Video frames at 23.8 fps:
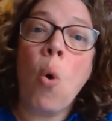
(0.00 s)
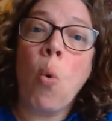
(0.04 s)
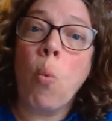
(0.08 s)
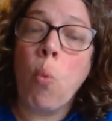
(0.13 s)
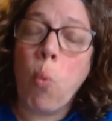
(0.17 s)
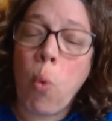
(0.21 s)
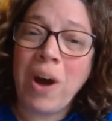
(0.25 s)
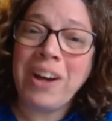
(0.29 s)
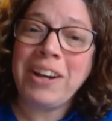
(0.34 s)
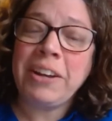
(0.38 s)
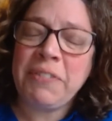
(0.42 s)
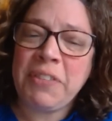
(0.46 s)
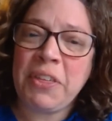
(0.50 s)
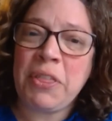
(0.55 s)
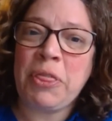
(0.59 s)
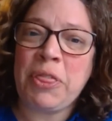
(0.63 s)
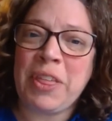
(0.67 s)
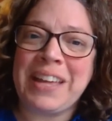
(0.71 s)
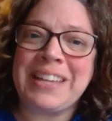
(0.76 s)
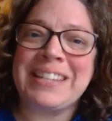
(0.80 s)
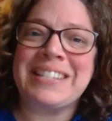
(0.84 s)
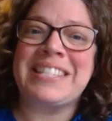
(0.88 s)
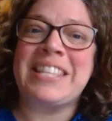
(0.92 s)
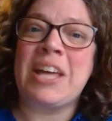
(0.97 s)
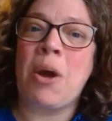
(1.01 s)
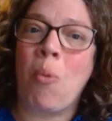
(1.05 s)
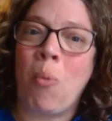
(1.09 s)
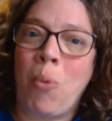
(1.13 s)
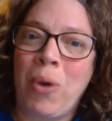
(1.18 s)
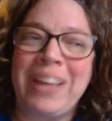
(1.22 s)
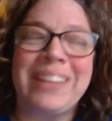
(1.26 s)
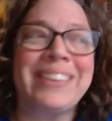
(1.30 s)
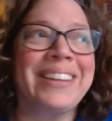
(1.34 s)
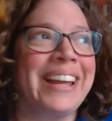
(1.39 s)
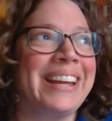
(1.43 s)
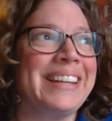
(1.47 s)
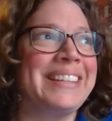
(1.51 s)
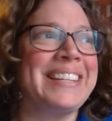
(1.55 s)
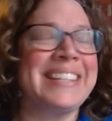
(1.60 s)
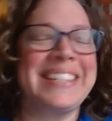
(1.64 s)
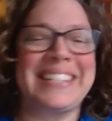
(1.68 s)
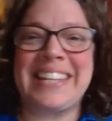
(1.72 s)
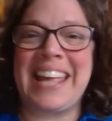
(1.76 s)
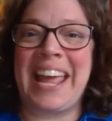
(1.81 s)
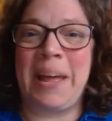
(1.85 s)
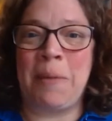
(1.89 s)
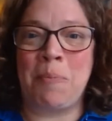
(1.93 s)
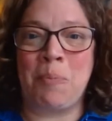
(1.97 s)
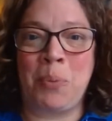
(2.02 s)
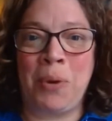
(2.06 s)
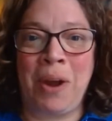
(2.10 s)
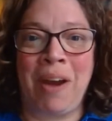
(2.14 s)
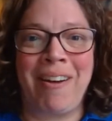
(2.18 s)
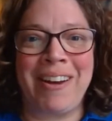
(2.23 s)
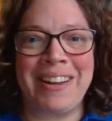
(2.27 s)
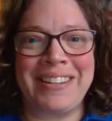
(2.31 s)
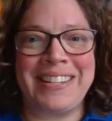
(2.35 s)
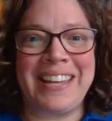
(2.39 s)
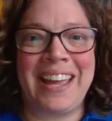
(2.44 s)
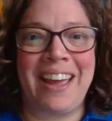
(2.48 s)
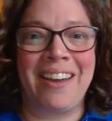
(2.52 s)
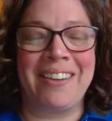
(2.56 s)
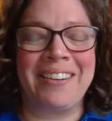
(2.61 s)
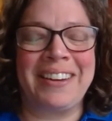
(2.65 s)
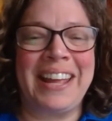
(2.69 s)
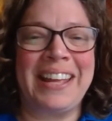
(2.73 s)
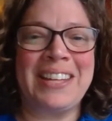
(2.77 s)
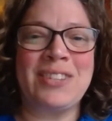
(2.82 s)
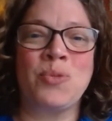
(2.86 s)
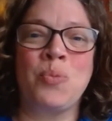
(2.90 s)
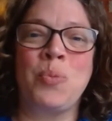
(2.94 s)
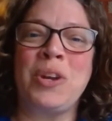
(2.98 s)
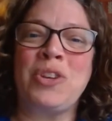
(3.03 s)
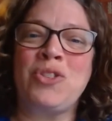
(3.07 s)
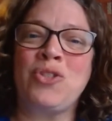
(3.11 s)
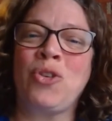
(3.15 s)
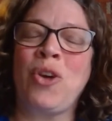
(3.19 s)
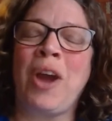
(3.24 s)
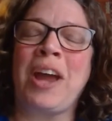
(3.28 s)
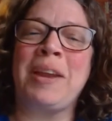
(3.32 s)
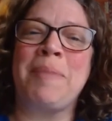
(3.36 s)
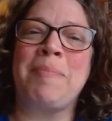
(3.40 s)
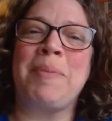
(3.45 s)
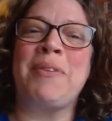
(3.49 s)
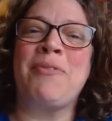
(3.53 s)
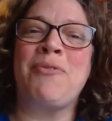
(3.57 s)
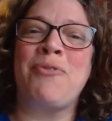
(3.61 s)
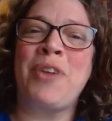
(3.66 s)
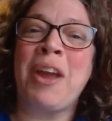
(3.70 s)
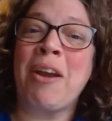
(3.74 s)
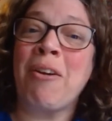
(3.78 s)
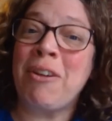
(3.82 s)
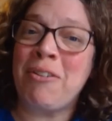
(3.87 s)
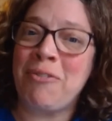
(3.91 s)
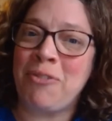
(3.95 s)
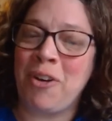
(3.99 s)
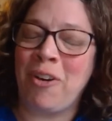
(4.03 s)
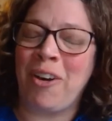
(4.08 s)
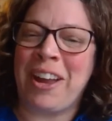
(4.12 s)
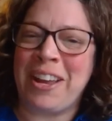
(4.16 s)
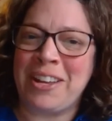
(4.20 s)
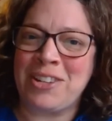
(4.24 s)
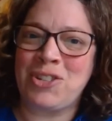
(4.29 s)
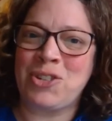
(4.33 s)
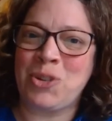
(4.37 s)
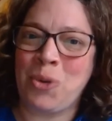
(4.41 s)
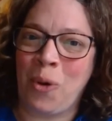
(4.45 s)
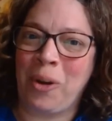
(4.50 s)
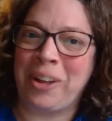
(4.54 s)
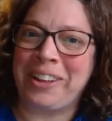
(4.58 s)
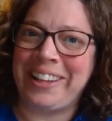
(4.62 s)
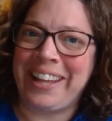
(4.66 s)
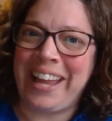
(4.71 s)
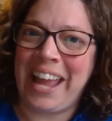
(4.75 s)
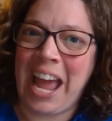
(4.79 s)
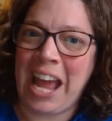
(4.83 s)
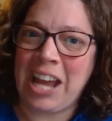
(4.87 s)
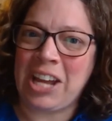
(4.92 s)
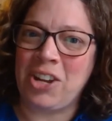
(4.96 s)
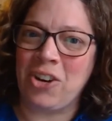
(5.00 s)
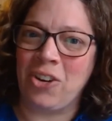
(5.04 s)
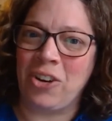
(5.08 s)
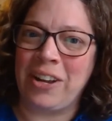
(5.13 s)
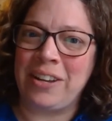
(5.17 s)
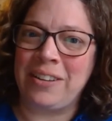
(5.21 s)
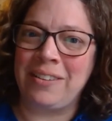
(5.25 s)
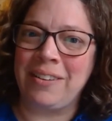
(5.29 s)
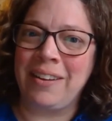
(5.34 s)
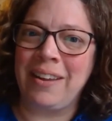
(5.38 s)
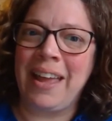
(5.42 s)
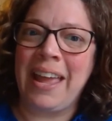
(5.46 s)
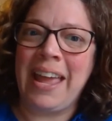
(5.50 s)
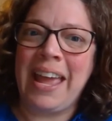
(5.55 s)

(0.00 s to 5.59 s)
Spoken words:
One of the things that we like to say in Prairie Town is we try to be very, very historically accurate,